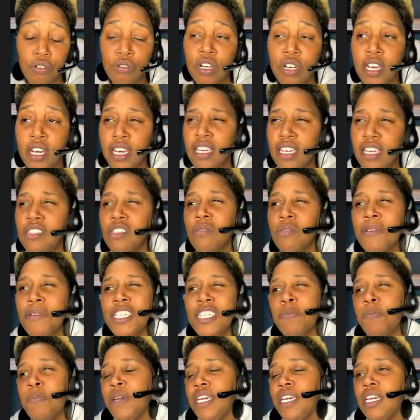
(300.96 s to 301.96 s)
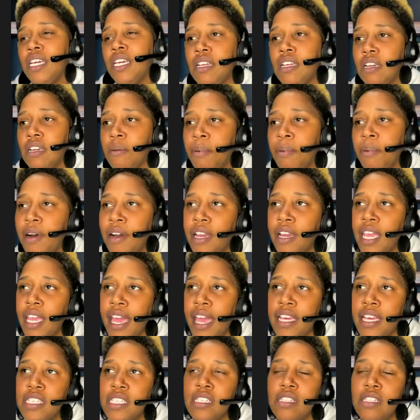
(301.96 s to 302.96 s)
It's so much bigger than a
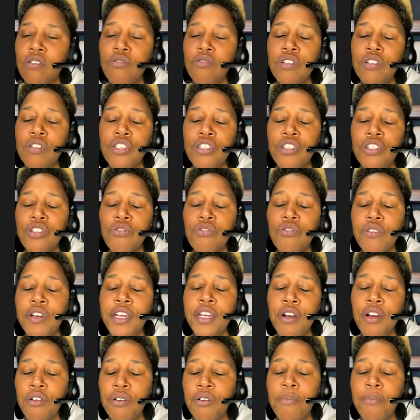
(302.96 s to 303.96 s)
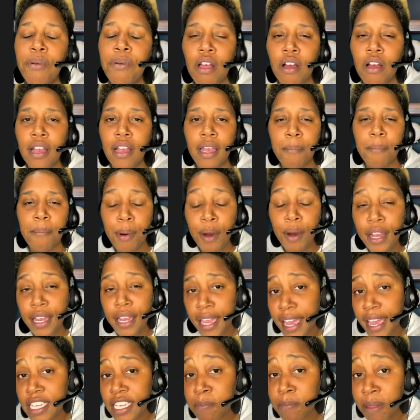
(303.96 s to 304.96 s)
podcast, though it's showing on
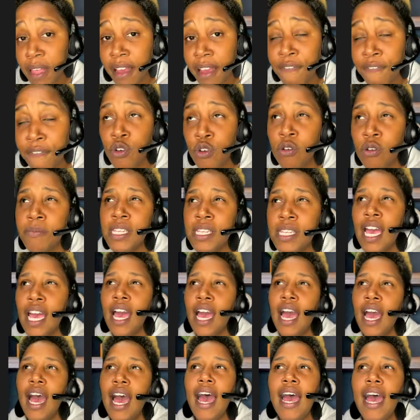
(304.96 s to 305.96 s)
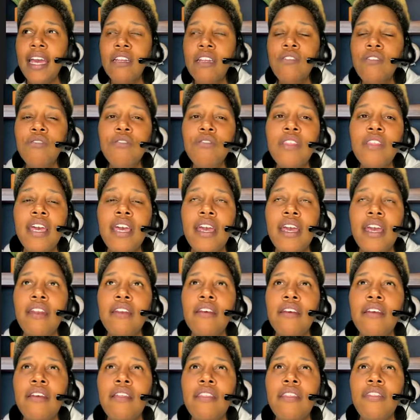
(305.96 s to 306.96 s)
podcast platforms. I know that
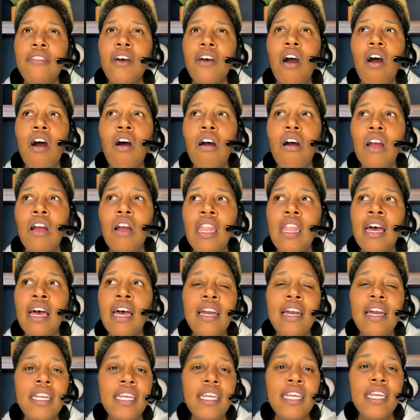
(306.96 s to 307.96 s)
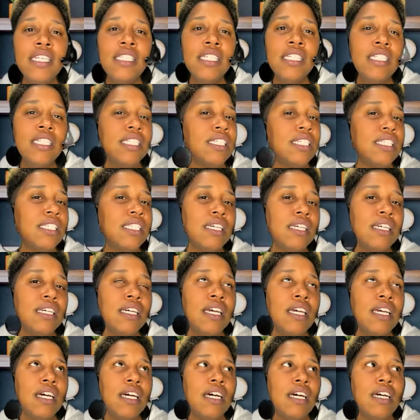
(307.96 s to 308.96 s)
the Heartline isn't just a
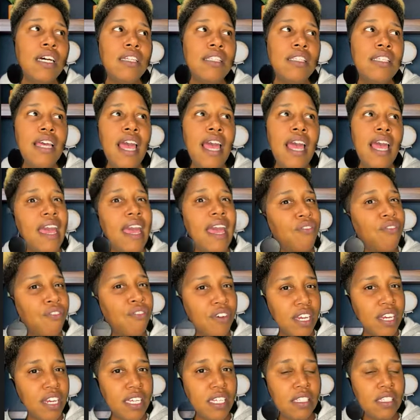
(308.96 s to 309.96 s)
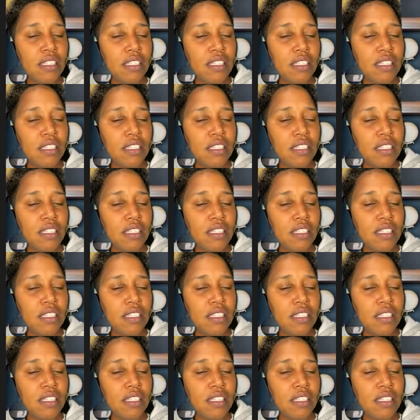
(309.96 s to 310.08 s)
tag phrase.